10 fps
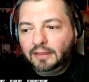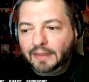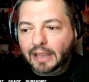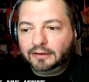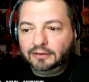
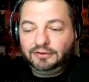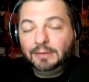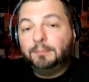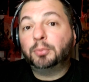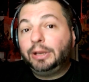that is
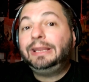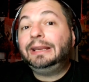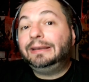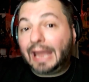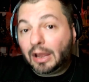him
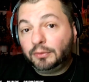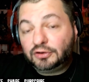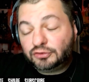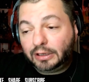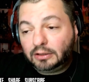breaking down the
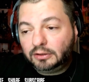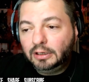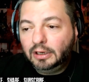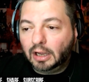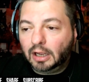trailer.
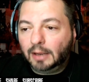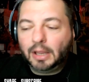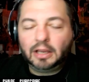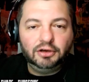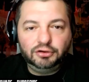Uh, I'm
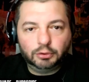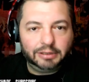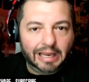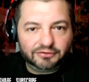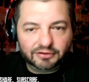not going to do a
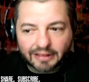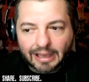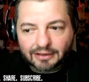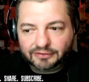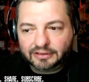reaction to
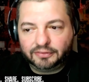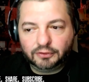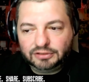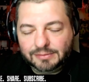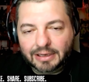that because like a
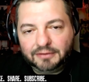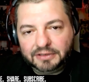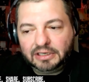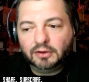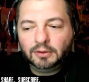thirteen minute
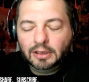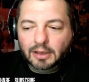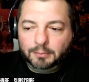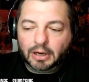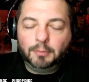video,
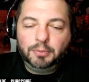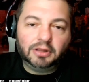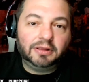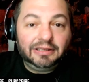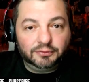but I'll put a
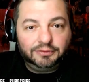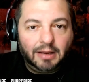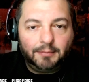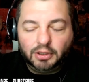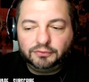link to it
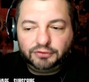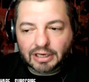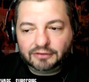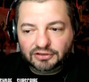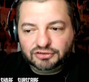down below so you
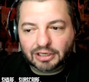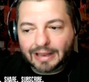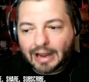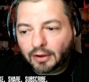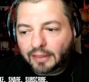guys can check
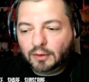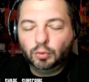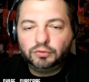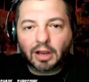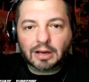that out. And then
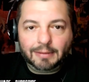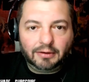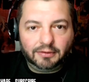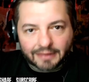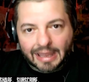we'll talk
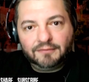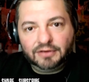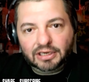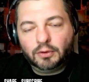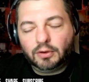about that
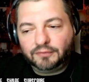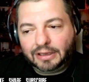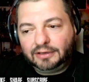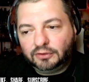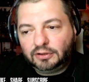video of
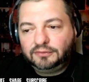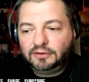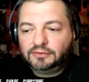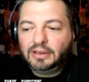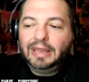Andy
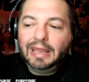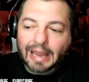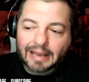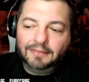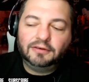Serkis's
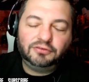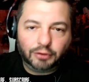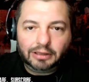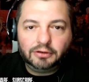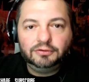and this trailer